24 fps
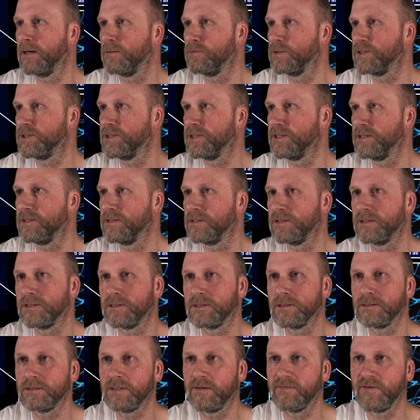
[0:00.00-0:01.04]
which
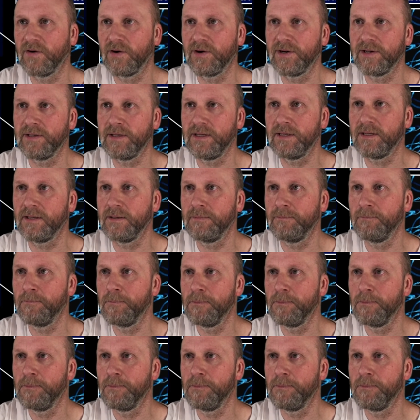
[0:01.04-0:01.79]
is, I've got it here.